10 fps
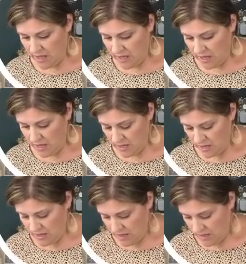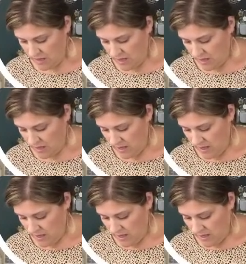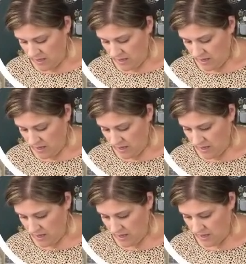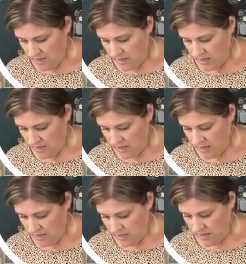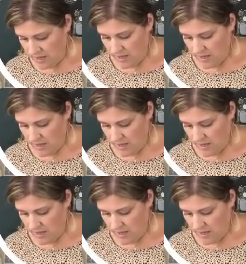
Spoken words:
No one is speaking in this clip.